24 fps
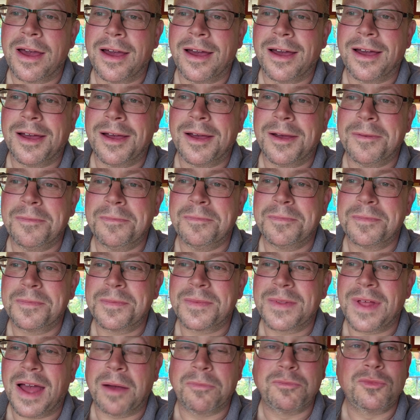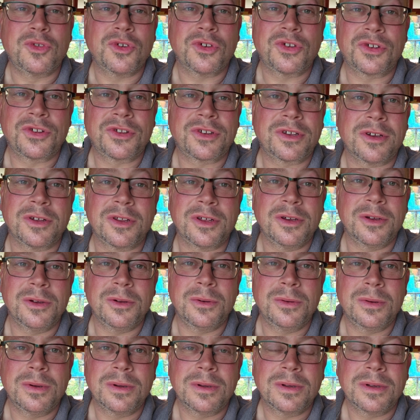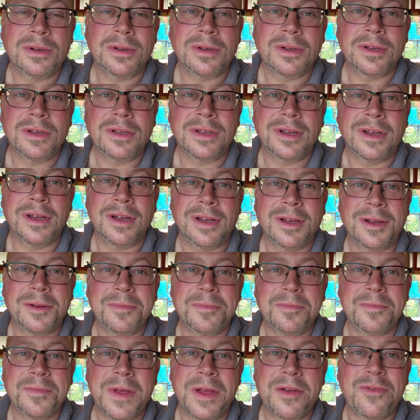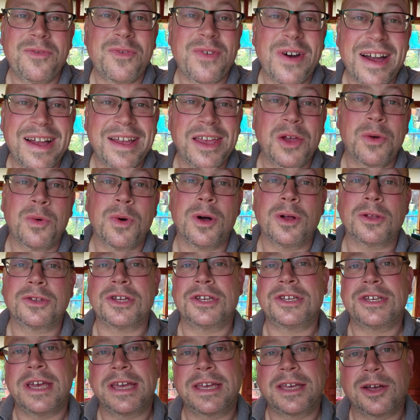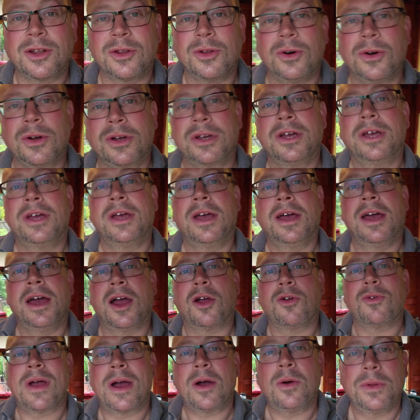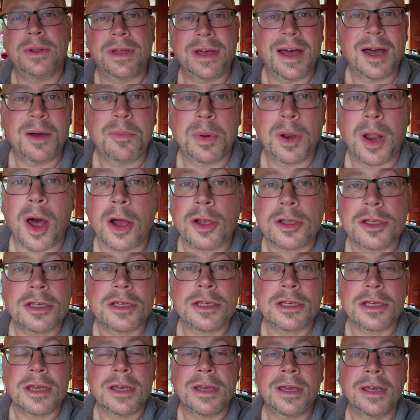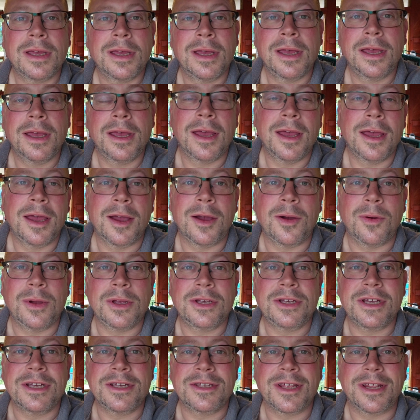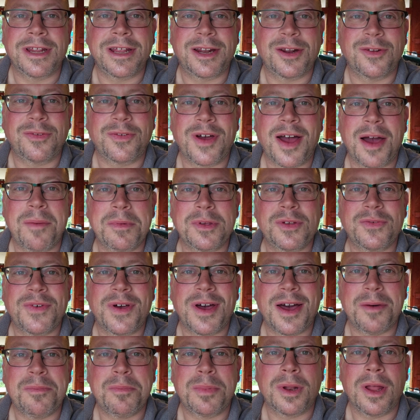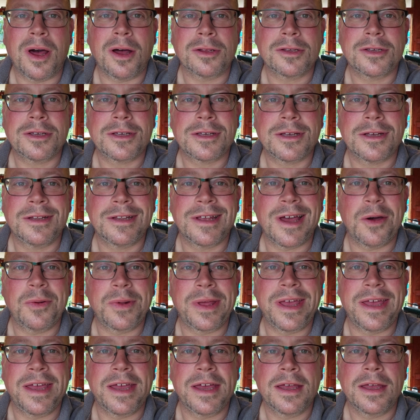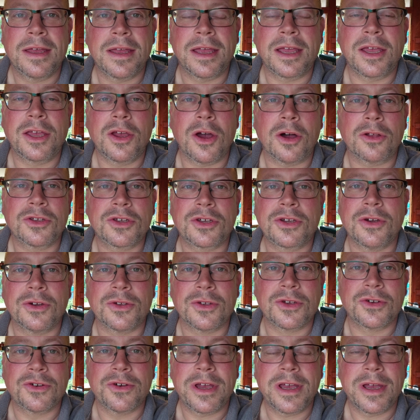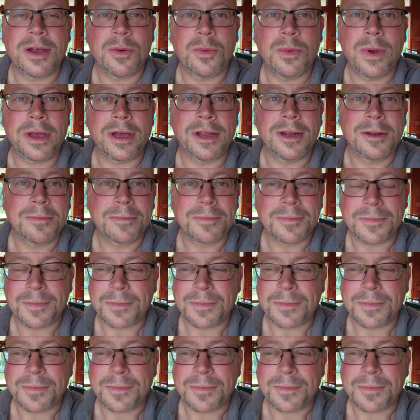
I'm just going to invite you all to take a look around our plots, which is the Little Farmers Farm plots down here in God's country, Wigan.